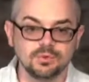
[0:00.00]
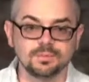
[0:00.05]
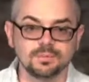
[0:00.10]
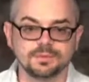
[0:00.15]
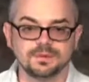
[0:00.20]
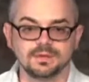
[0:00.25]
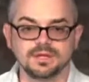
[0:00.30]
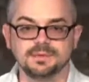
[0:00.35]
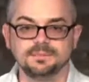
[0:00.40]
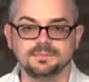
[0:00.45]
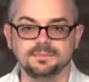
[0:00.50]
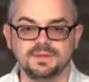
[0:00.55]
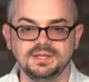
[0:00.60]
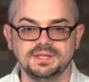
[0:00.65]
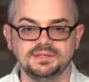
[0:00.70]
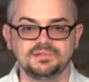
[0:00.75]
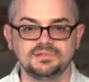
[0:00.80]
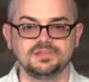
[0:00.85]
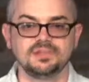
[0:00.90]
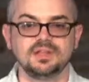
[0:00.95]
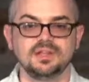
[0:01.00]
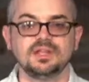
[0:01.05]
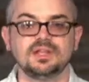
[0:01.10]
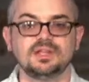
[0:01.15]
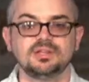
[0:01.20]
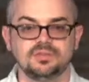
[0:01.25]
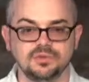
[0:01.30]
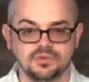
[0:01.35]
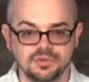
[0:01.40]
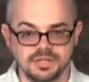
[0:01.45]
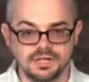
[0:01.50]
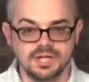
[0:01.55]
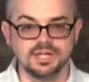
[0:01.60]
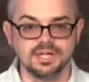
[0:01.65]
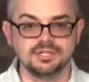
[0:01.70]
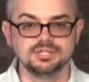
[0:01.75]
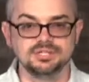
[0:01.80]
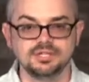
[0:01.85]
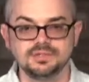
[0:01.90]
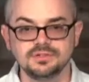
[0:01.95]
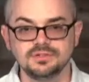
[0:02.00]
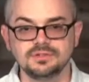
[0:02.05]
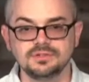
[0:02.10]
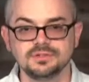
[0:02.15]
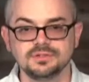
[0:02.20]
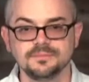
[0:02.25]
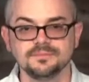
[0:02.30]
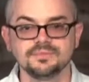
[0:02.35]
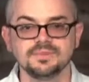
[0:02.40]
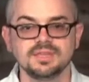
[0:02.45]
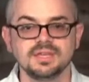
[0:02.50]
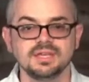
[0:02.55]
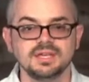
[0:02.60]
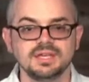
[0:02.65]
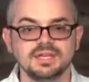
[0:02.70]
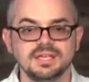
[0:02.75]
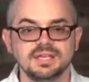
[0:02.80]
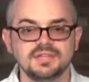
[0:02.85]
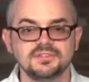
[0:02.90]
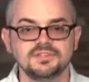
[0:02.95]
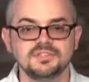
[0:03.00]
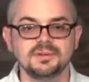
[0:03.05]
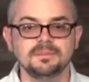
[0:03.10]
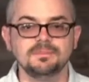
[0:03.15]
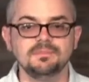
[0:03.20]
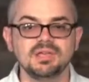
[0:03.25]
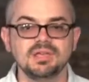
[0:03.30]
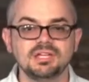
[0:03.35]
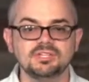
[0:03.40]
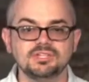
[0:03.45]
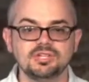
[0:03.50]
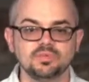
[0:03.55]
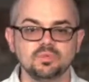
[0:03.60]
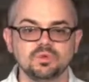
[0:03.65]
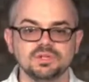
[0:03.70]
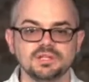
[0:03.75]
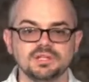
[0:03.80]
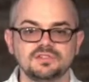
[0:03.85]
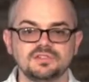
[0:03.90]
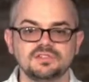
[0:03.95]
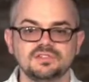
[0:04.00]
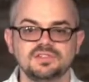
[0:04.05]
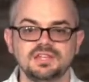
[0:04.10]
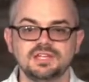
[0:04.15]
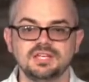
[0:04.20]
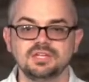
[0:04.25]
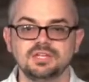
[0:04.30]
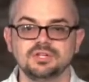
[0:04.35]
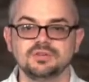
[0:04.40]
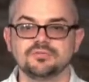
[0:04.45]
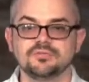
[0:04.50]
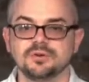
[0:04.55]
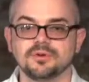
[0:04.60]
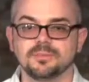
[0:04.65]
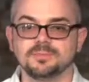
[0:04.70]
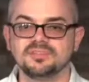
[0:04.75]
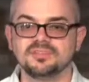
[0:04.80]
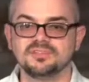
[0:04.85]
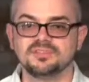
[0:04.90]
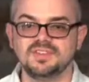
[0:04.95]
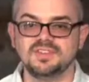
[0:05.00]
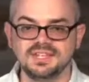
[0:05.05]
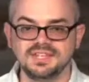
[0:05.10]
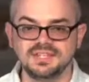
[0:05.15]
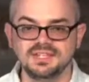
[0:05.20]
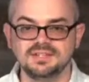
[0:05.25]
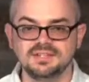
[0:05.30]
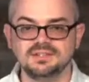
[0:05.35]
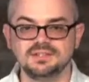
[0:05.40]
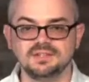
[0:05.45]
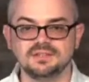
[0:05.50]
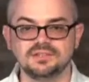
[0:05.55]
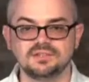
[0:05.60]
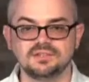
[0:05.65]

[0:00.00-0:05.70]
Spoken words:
will proclaim peace to the nations. "His dominion will extend from sea to